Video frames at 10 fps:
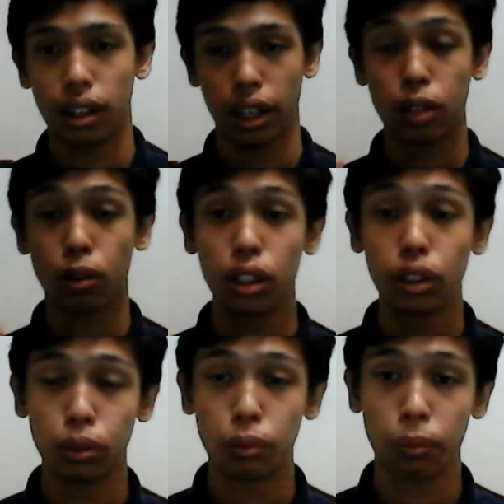In order
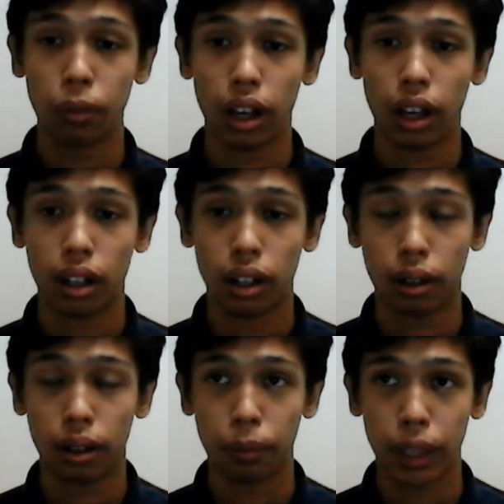to
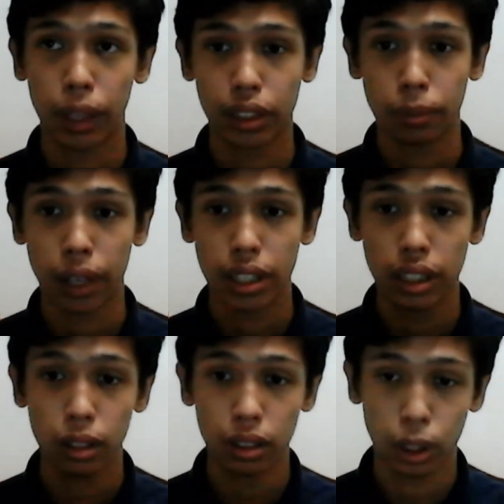
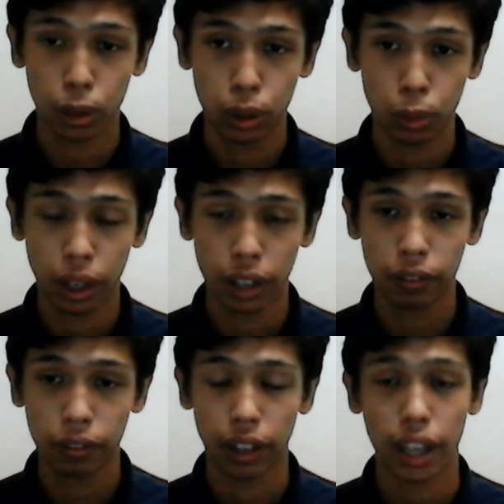maximizing shareholder wealth,
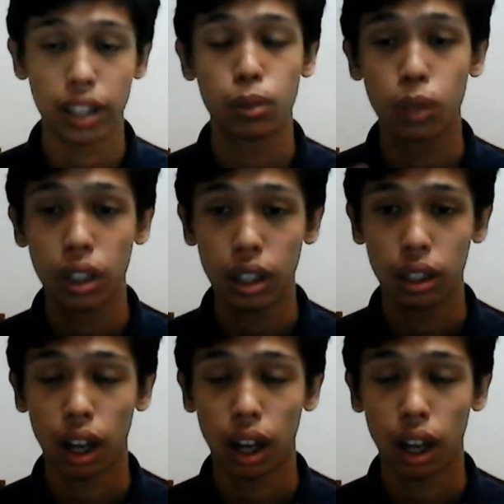as we